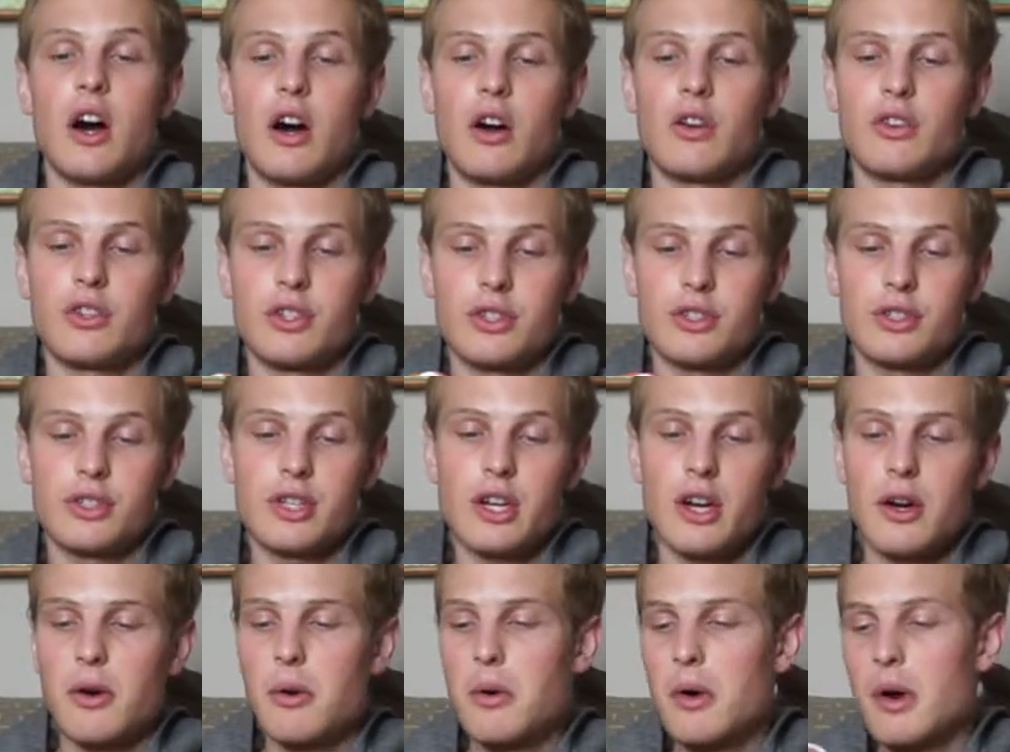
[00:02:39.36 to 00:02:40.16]
I'll just
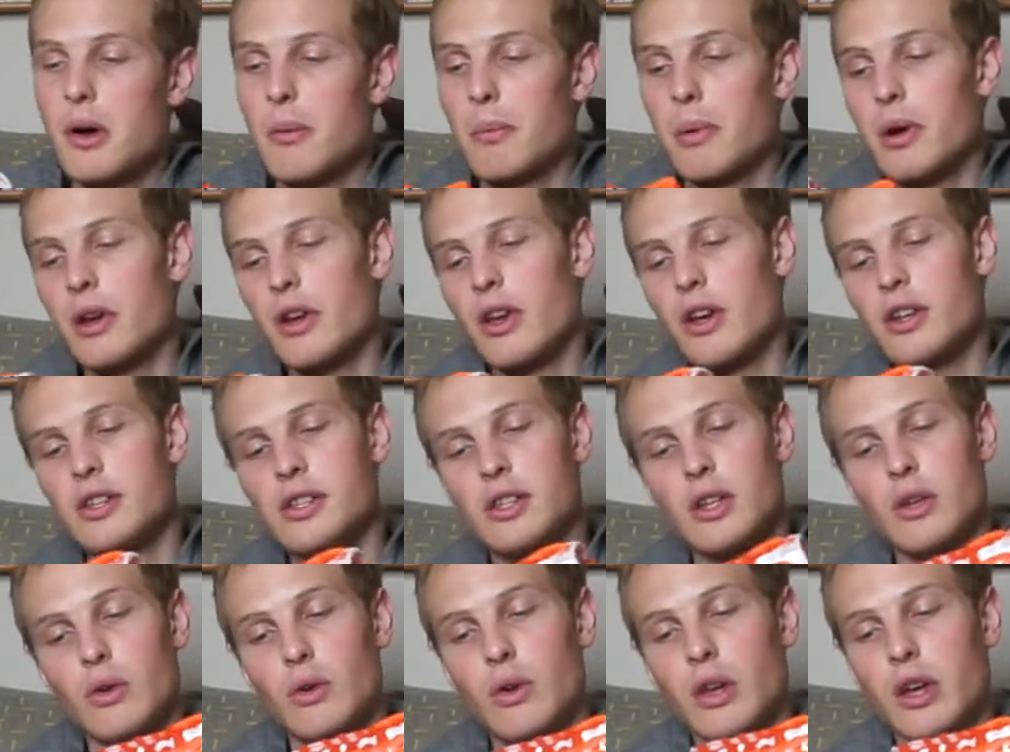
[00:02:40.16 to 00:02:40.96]
sell. But a
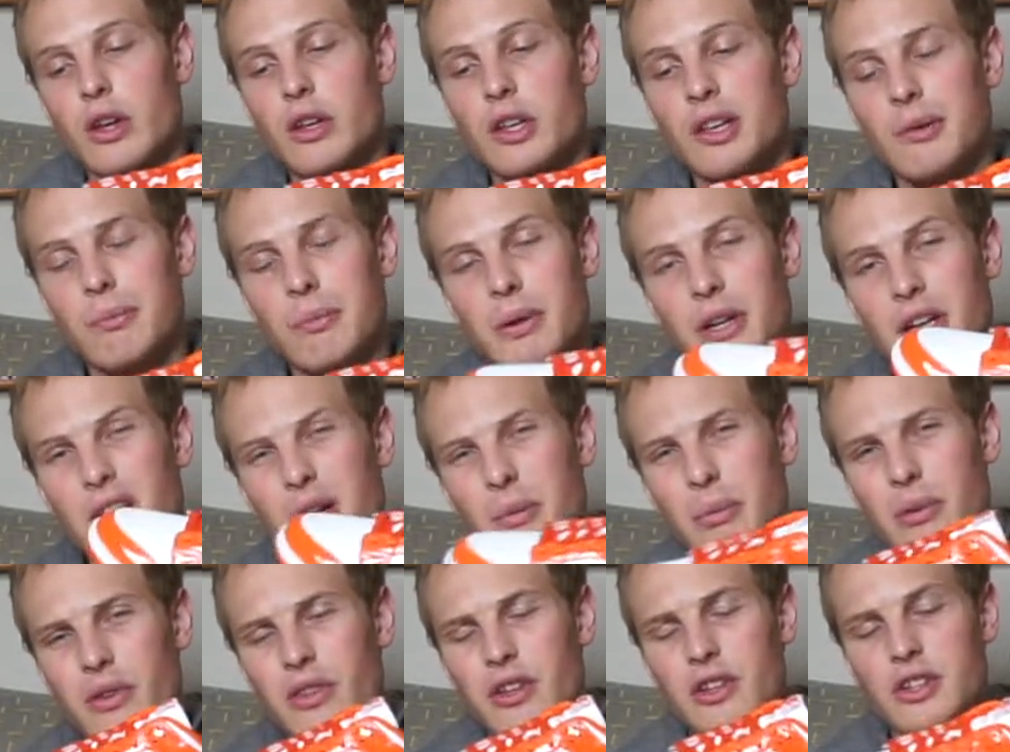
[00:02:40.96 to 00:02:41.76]
nice little low-key
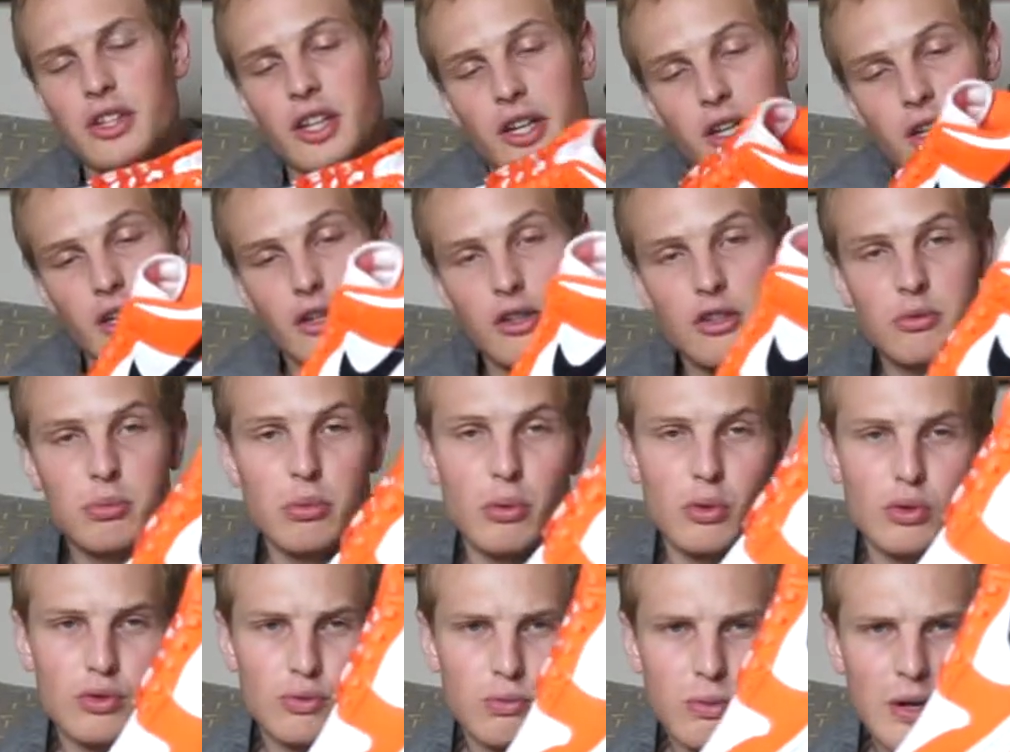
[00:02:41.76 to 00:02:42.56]
pickup on the JD
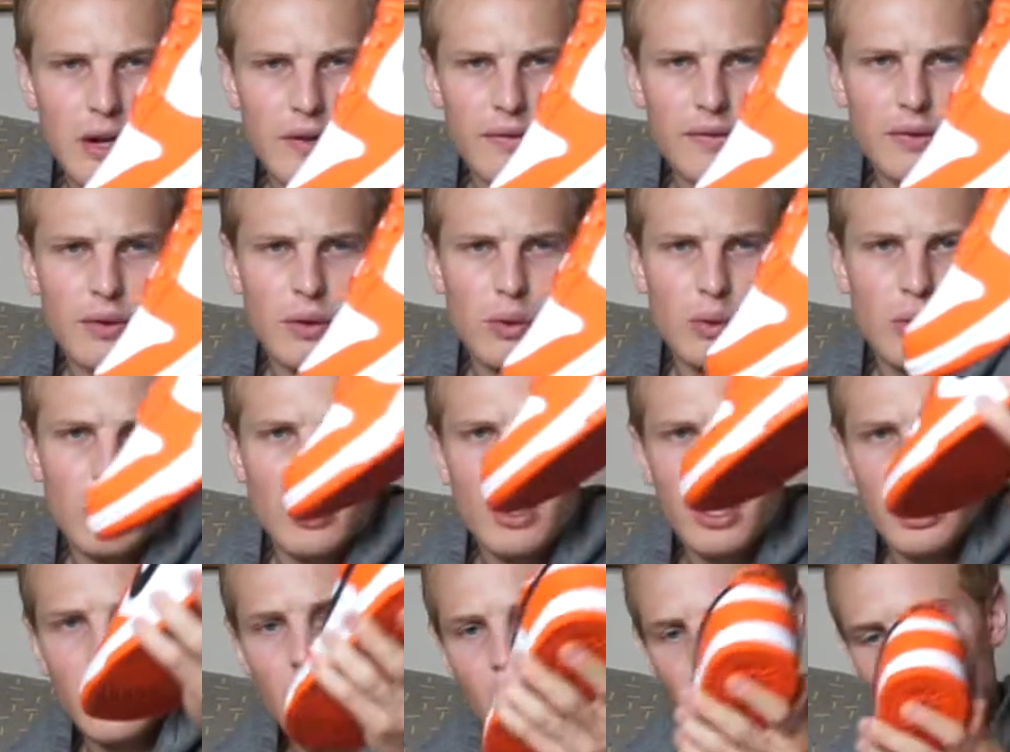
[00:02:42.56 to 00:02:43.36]
Sports raffle,
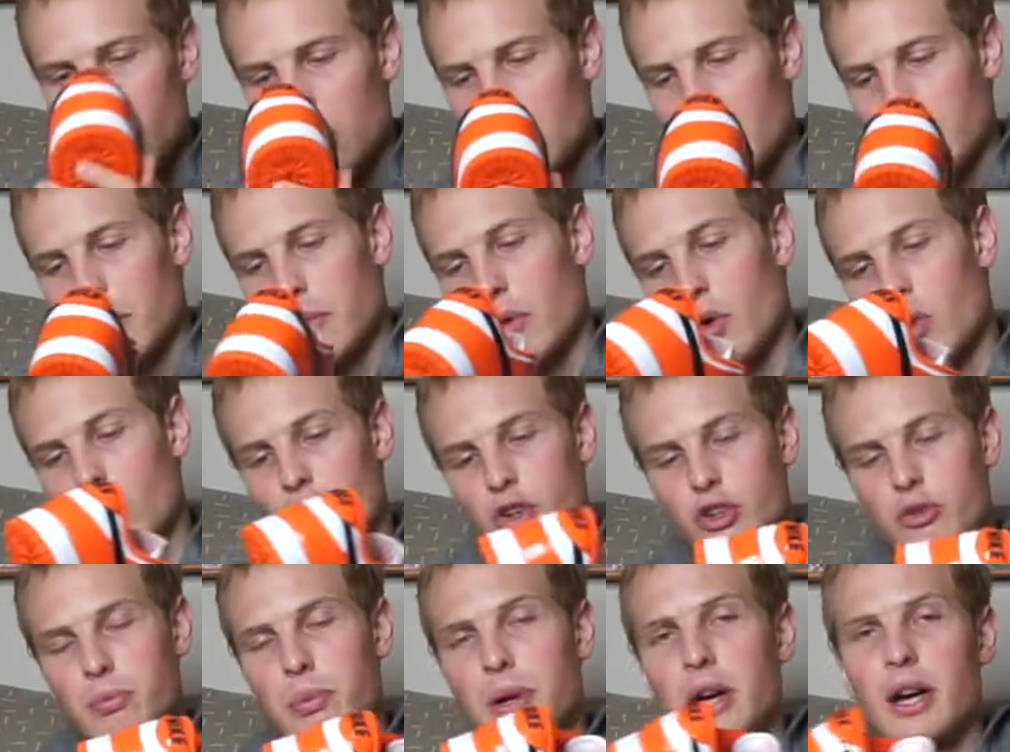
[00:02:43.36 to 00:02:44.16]

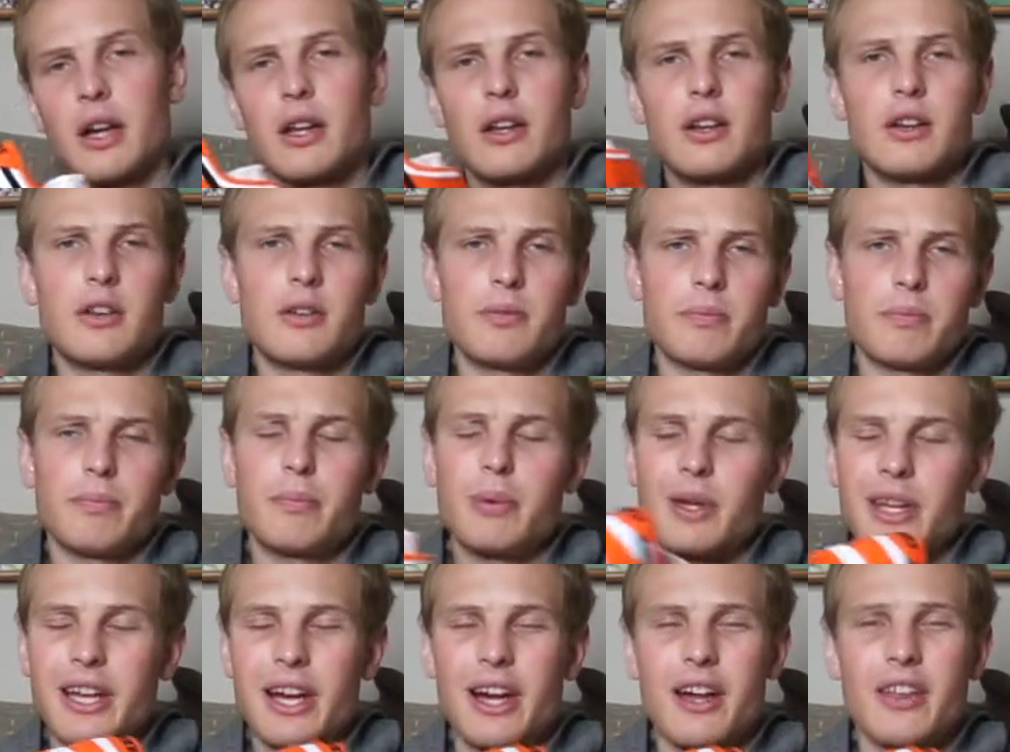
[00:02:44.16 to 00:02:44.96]
orange pattern.
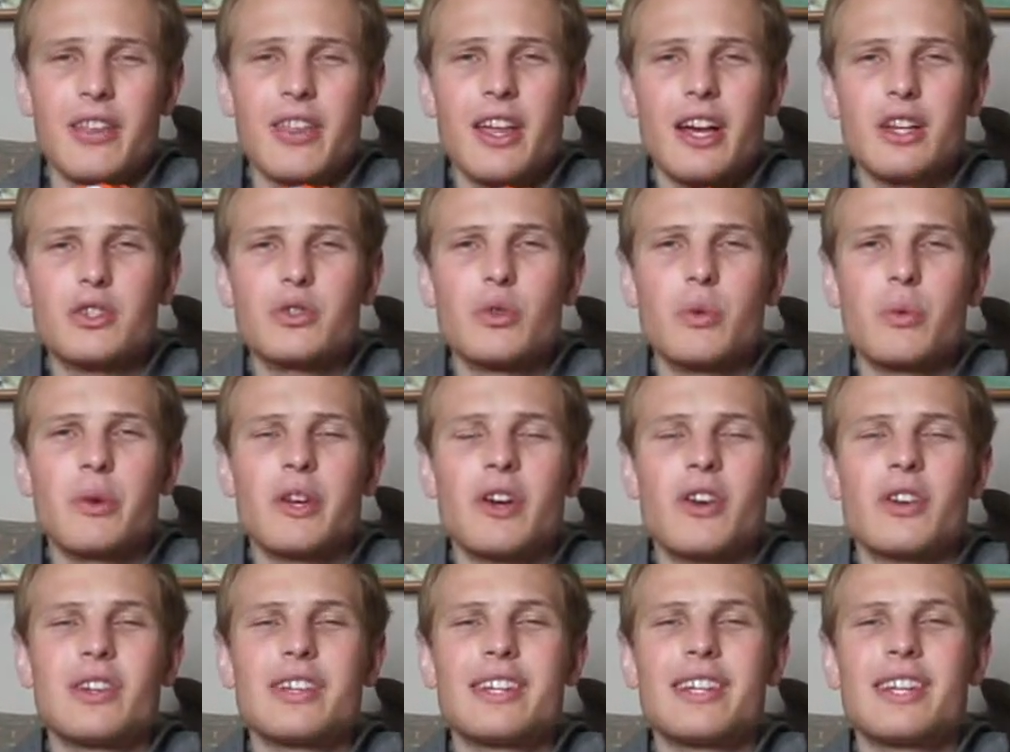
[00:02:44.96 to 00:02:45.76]
But yeah, that's all we
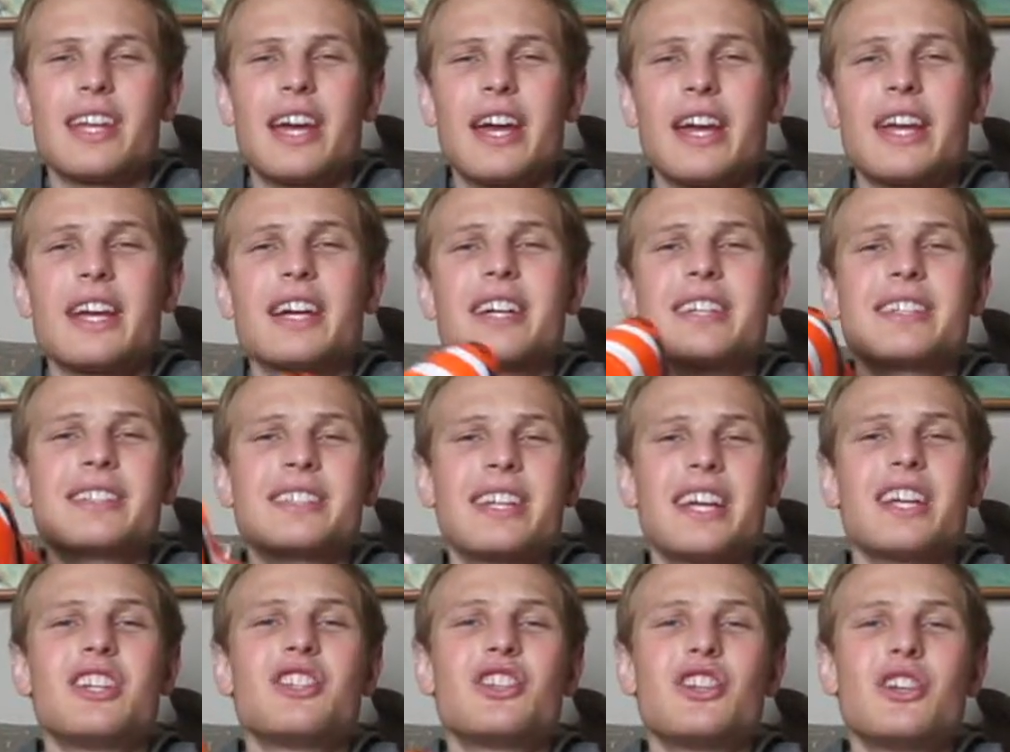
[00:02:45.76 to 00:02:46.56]
got on today.
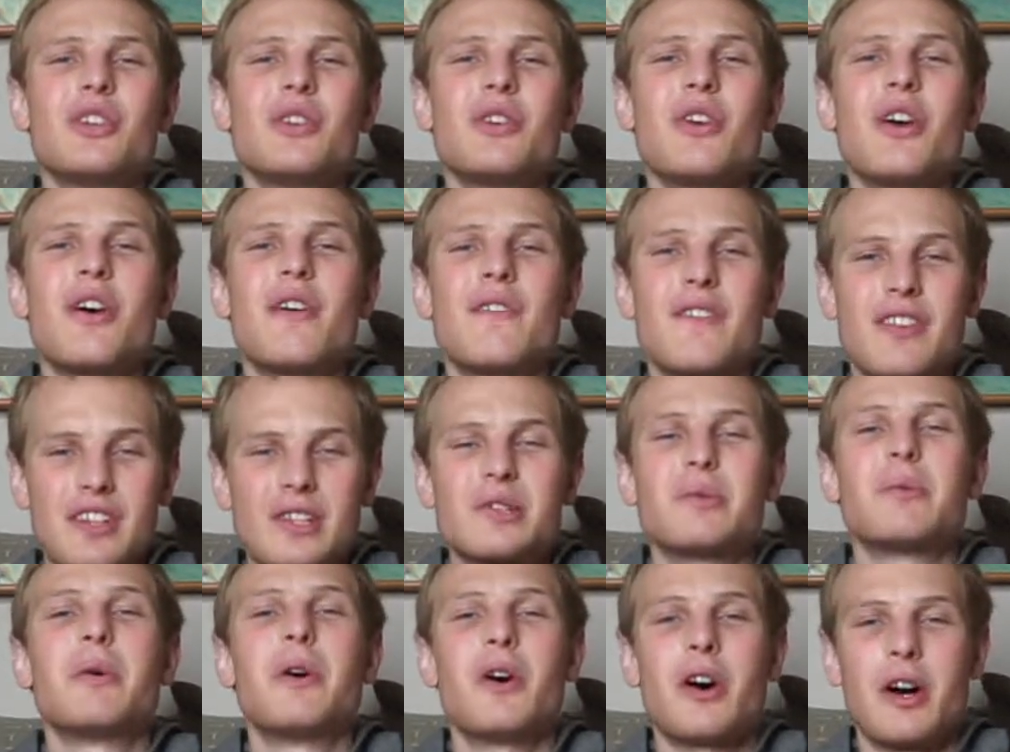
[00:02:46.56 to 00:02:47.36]
Stay tuned for
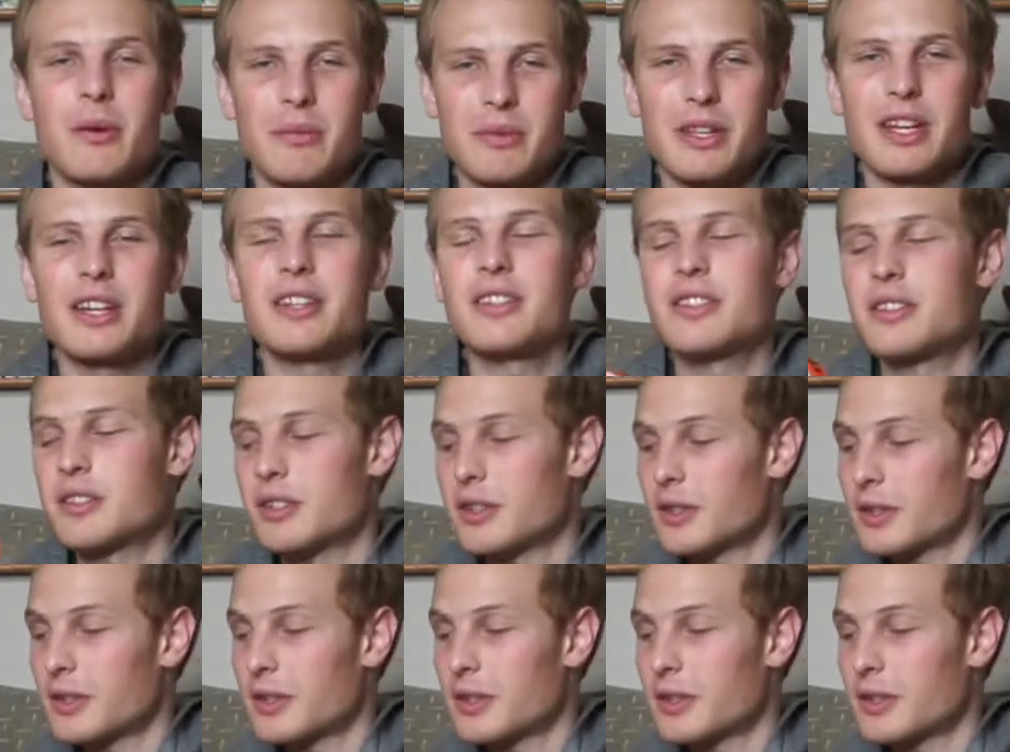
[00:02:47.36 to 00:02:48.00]
some more updates.